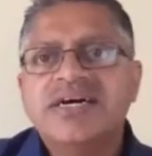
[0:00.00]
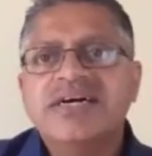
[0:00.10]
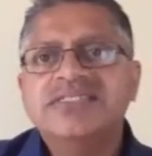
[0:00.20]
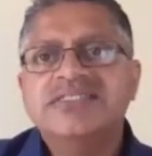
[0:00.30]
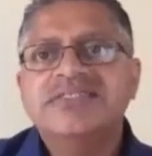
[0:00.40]

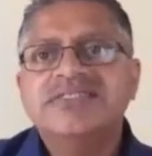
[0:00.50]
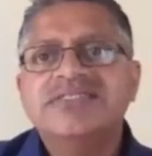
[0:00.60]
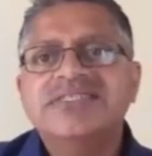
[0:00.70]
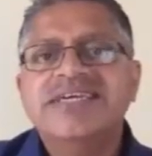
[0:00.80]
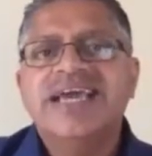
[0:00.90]
us to
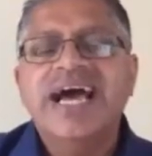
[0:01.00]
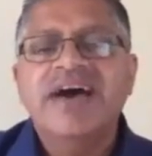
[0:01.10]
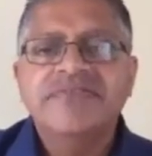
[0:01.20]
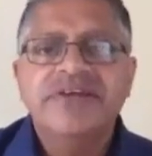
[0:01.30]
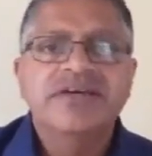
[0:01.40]
seek
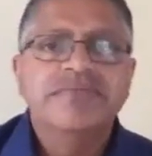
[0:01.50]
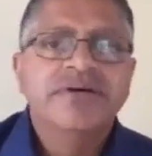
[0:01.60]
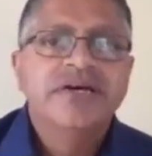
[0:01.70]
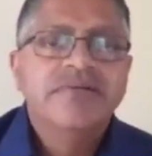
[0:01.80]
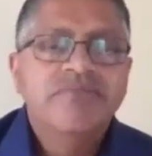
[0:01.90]
after him
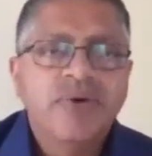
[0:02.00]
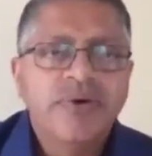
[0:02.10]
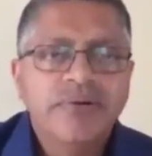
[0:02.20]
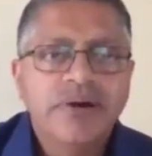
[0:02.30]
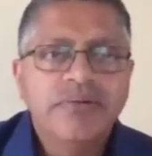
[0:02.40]

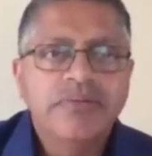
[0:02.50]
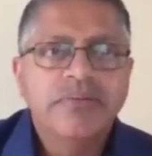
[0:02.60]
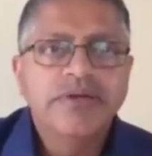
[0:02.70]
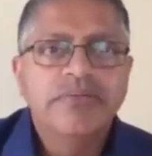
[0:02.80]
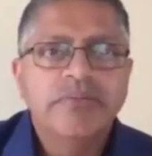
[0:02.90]
more uh,
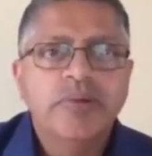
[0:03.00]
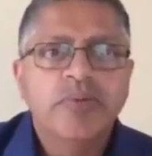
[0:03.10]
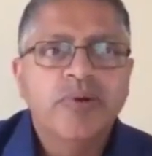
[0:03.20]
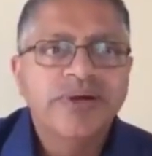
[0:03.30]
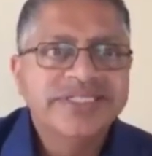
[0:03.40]
you know
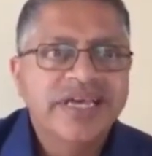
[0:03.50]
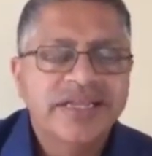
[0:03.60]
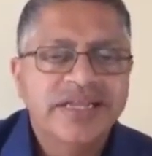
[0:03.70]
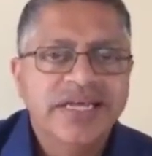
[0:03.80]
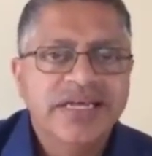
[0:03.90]
more
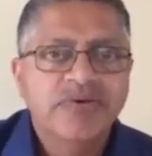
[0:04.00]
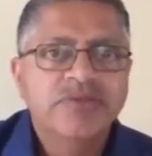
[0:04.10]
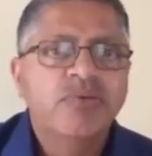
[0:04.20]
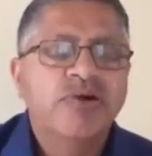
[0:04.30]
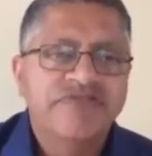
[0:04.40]
intently with
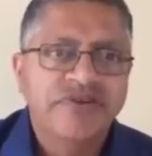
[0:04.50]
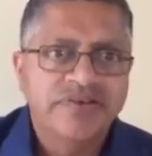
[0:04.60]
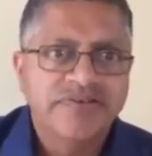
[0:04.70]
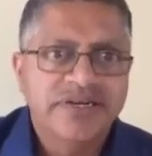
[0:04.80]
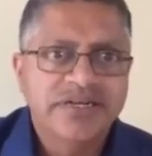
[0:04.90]
more
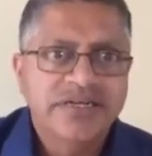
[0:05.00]
fervor.